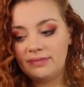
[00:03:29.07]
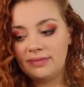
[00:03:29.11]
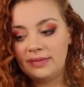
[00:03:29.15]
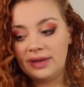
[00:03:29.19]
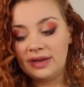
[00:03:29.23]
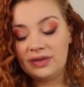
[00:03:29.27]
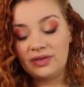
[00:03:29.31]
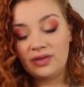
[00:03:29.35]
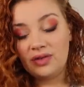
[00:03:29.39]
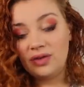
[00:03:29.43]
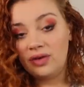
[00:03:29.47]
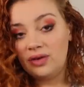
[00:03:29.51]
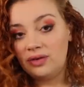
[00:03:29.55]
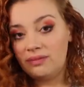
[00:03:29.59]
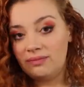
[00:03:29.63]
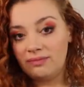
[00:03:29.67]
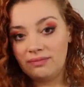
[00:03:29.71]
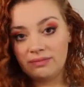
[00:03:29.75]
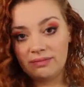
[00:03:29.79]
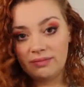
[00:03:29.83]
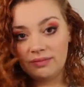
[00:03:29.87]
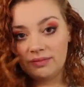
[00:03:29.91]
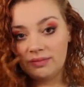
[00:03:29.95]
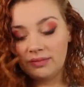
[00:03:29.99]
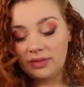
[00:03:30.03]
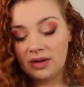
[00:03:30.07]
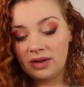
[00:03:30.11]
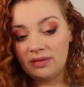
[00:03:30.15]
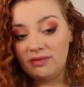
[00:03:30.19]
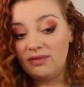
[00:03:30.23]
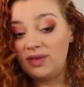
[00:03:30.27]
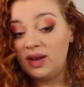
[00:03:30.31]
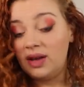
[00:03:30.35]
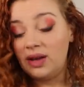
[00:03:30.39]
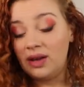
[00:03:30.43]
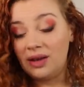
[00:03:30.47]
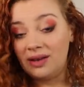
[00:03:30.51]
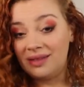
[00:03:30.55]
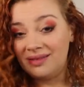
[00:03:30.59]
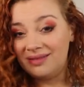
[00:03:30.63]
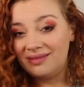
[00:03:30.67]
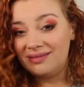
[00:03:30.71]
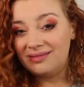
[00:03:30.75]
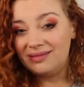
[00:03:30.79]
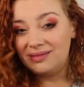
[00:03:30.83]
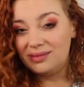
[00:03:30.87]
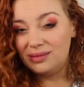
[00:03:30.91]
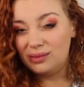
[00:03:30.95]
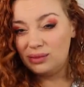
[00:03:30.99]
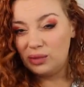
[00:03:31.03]
is not convenient
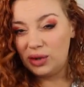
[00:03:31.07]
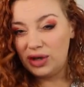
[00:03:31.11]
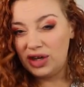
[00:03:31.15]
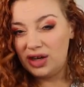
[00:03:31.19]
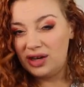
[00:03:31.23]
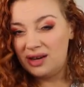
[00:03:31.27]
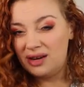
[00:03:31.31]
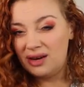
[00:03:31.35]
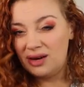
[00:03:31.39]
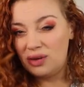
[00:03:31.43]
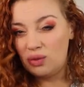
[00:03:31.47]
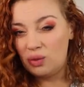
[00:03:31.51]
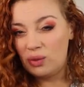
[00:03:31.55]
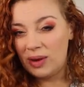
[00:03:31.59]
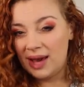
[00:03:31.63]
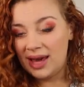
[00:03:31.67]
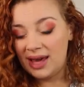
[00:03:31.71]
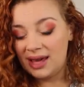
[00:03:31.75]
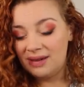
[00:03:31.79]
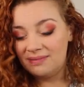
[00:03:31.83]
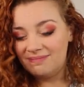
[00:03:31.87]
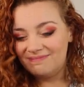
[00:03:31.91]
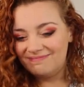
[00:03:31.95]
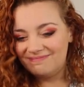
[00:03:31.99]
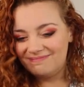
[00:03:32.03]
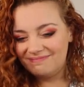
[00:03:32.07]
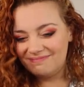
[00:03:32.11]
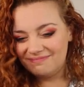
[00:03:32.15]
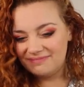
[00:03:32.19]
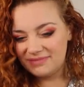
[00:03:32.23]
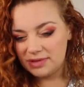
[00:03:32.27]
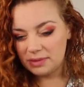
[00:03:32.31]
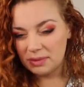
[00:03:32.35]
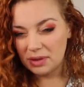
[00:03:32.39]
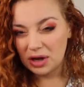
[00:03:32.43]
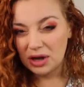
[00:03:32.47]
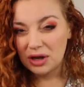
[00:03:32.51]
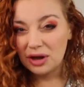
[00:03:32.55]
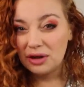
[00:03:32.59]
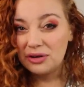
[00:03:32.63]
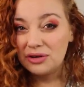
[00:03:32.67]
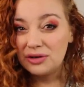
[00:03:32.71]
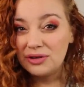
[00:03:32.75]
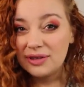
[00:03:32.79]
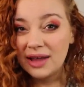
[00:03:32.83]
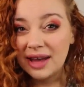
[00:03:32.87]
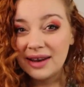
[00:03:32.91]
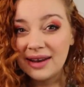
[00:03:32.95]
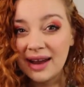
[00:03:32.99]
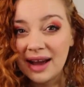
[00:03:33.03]
when you need a wee. So I'm gonna go
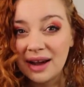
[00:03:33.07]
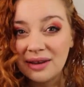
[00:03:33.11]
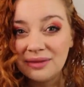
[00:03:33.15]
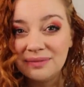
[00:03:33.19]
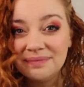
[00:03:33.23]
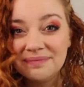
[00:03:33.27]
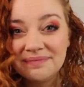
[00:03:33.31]
do that now.